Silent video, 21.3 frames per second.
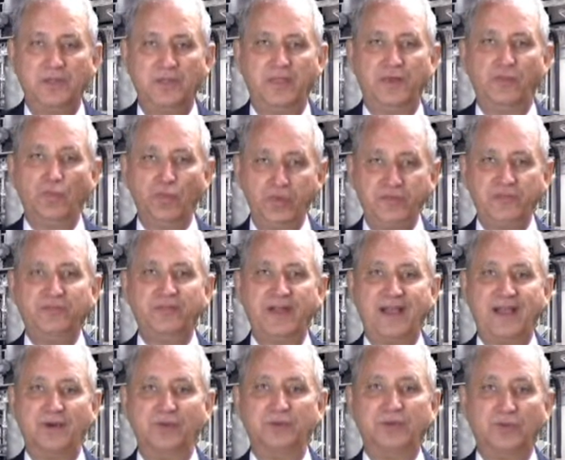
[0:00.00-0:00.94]
that we
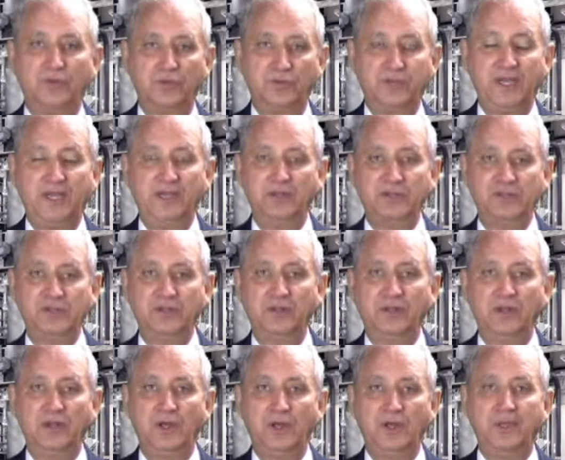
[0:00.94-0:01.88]
found a
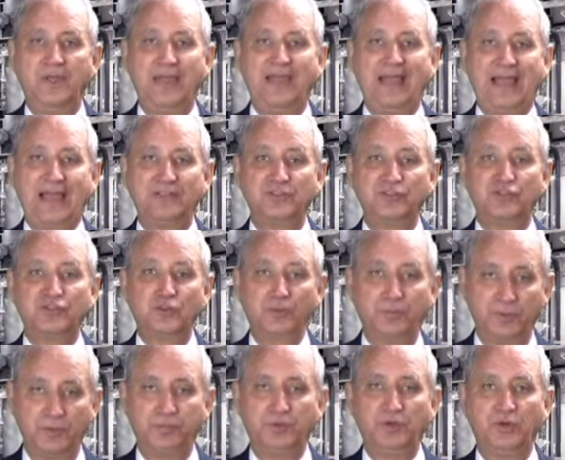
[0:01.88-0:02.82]
location that has
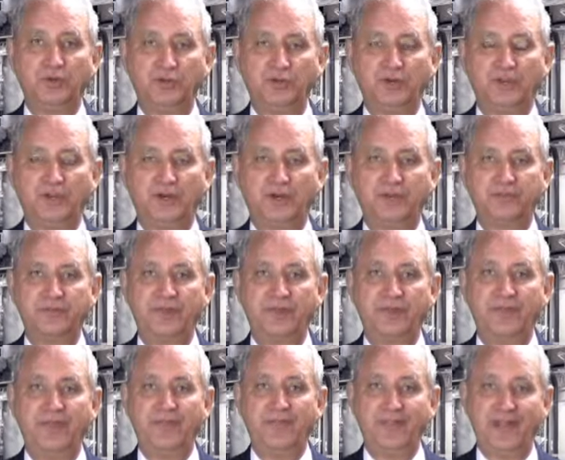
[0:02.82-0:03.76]
super pure stuff,
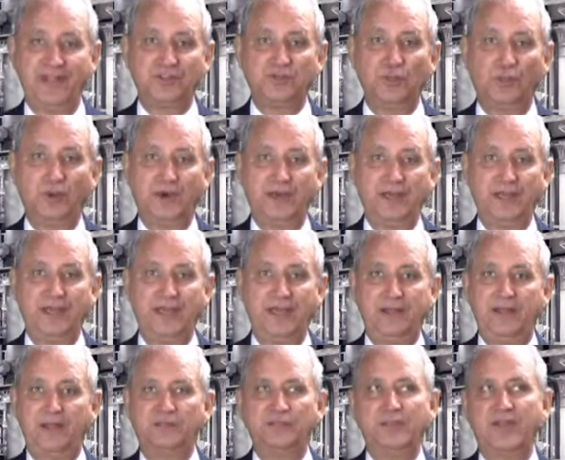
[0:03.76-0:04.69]
and that's why.
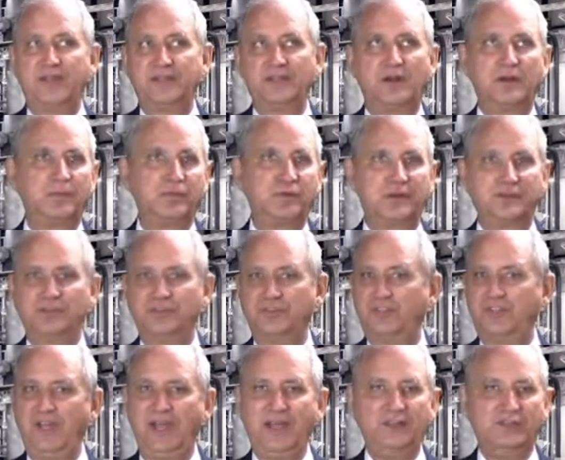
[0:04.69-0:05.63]
And it's not that our
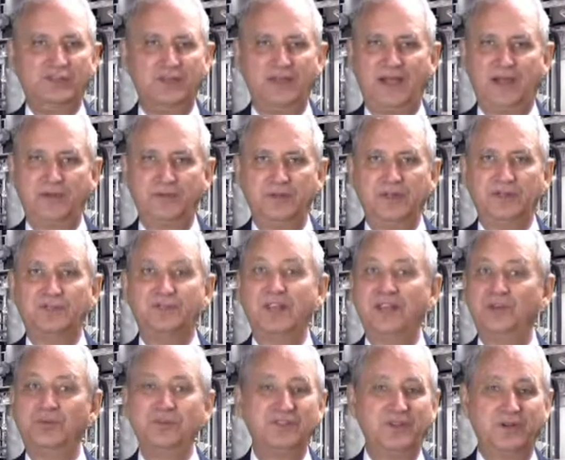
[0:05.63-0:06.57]
process takes it out, it's
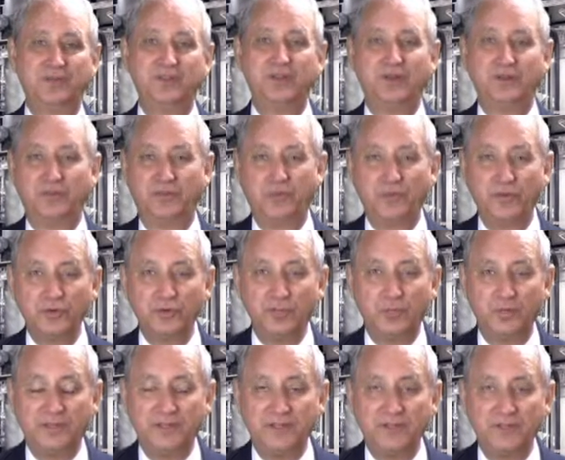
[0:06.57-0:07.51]
that it was never there in the
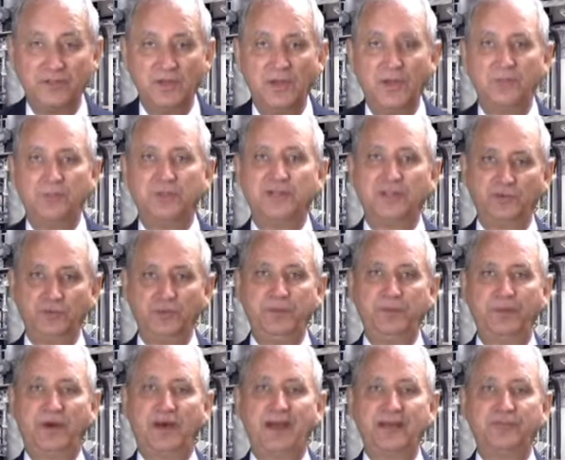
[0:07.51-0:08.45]
first place because we
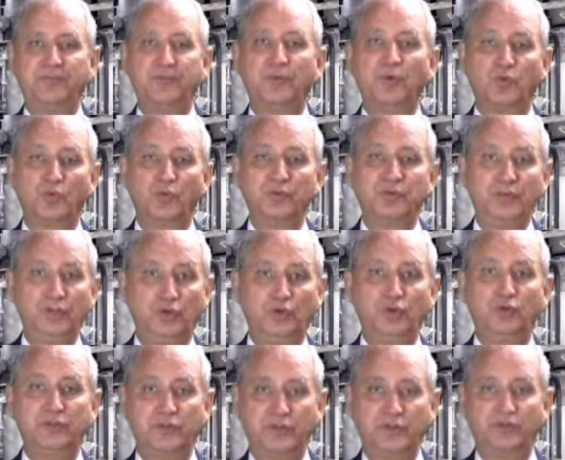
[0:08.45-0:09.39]
buy from a really
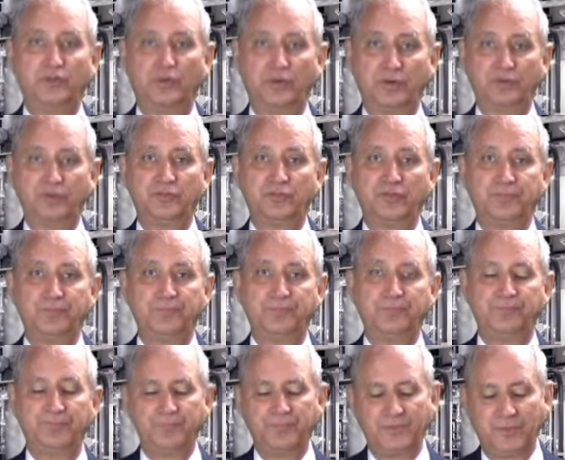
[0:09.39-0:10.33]
good source.
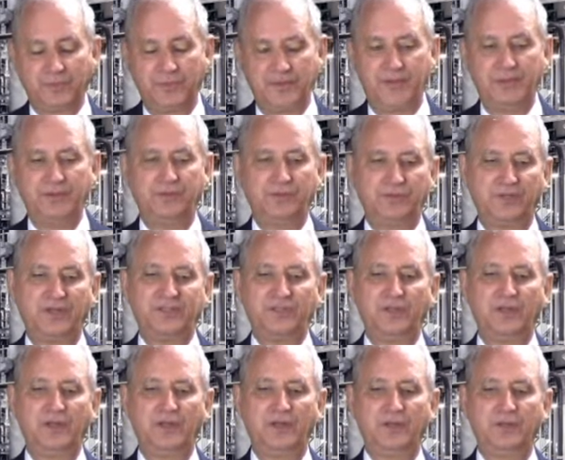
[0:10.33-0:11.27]
Okay, so
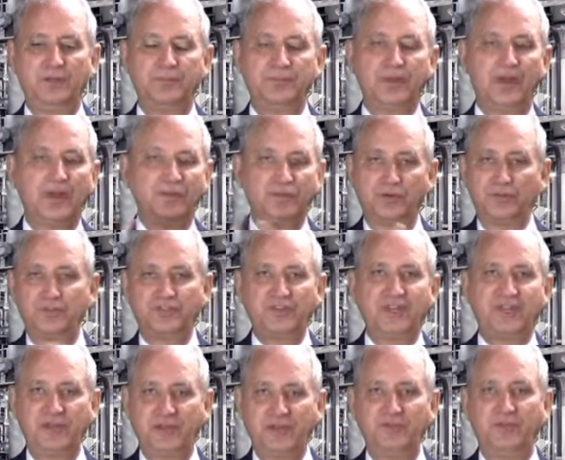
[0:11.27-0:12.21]
that's our
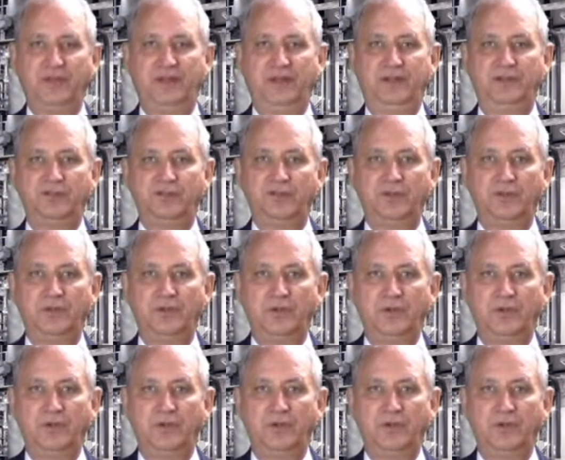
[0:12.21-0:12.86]
second advantage.